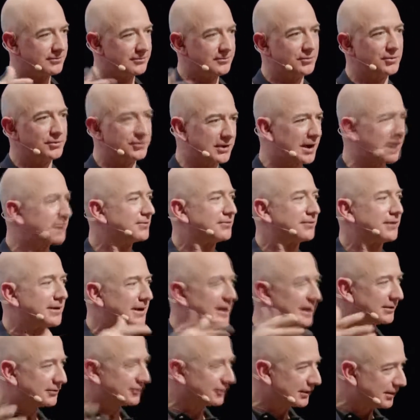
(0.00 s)
was kind of
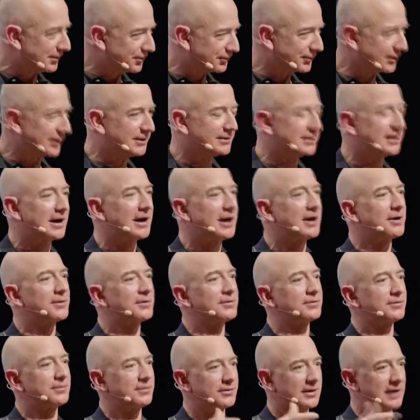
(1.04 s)
financially upside
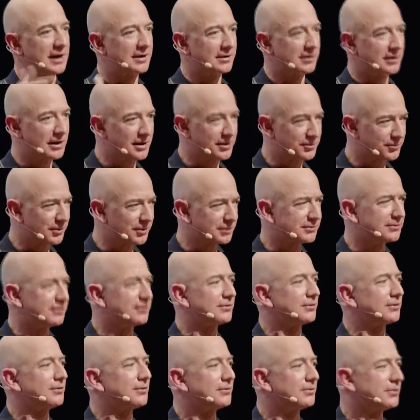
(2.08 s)
down, had a lot of work to
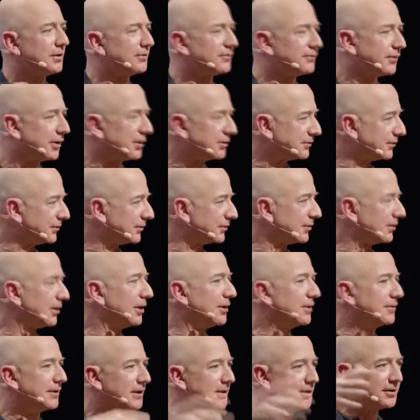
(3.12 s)
do, no fault of their
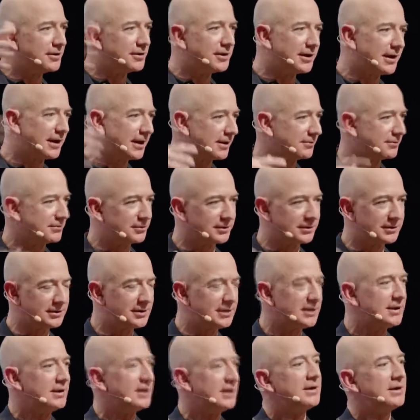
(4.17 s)
own. The internet had really
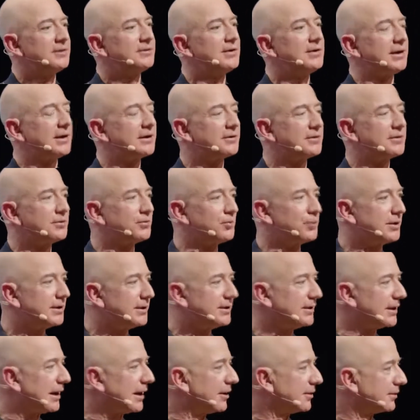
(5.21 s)
taken the
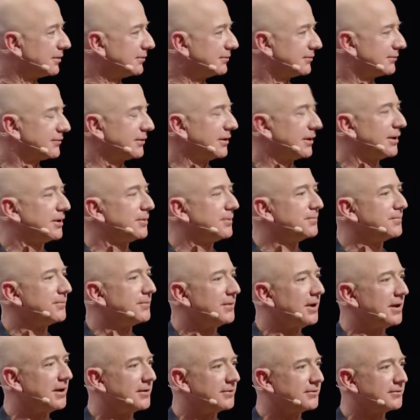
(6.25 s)
wind out of
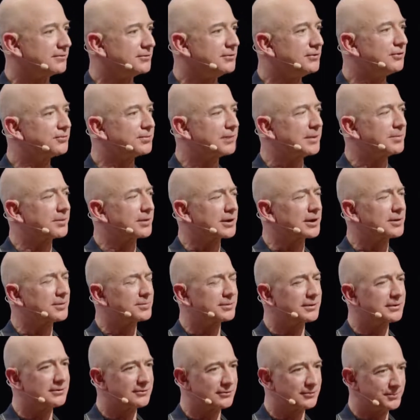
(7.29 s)
newspaper
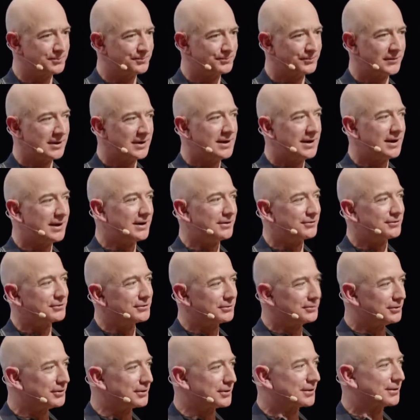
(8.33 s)
companies, and I
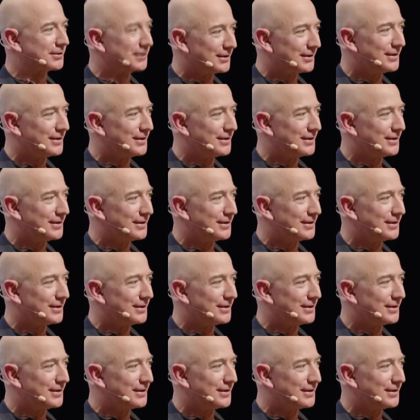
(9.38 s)
said, look,